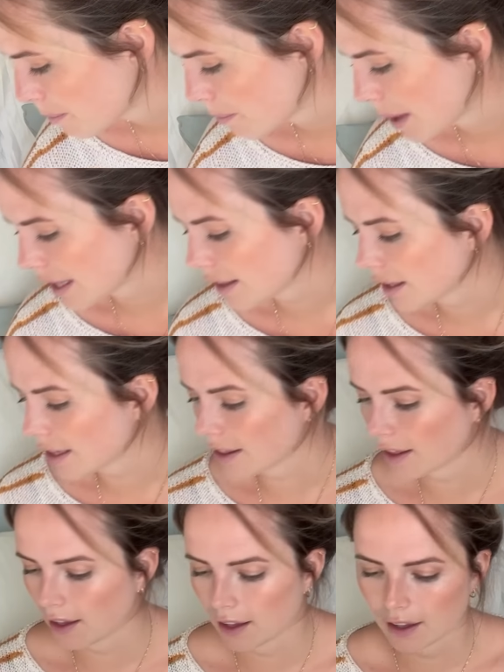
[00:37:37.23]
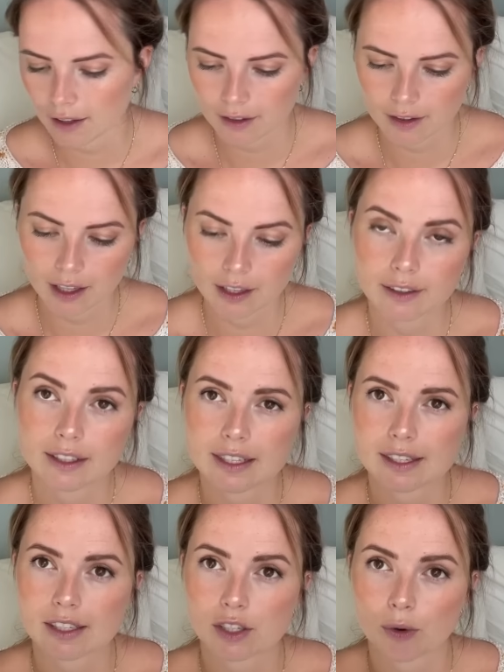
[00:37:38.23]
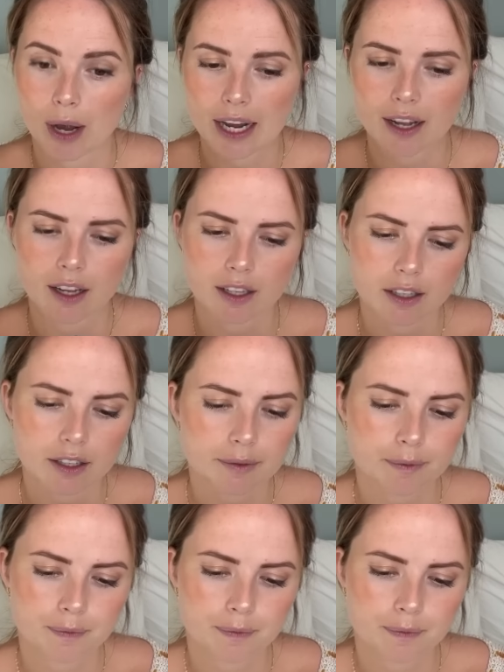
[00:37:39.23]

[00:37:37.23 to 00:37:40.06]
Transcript: mainly this gray color,